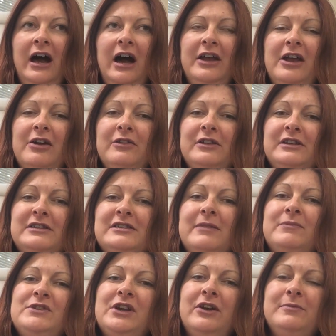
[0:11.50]
I know that it
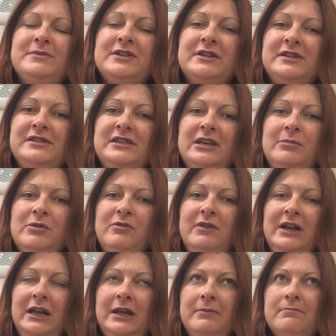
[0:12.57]
sometimes can seem a
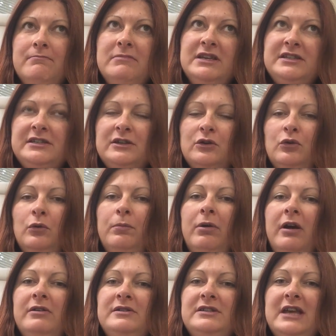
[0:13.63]
really mystical
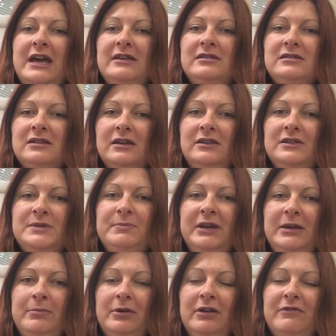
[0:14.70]
process and
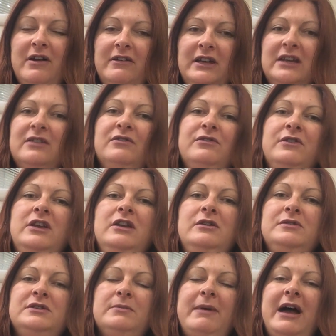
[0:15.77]
people are very
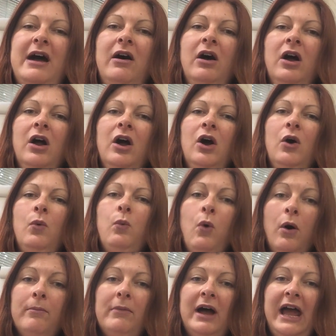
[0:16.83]
confused about
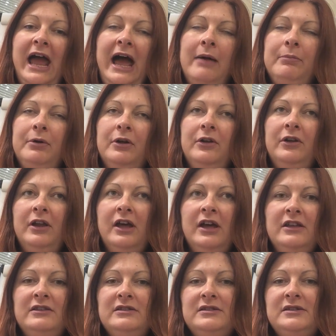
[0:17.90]
what might happen
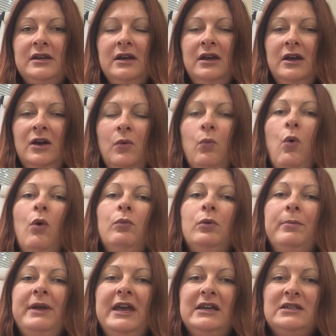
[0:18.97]
and what
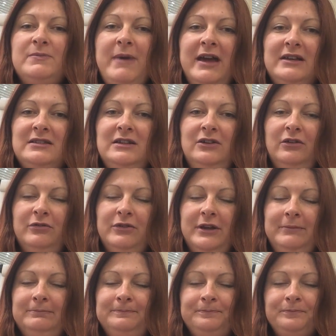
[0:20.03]
will be expected of
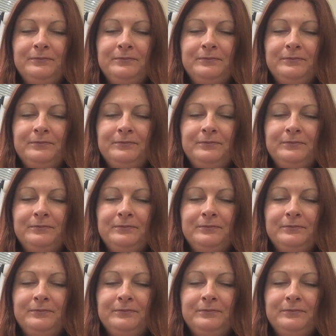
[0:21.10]
them.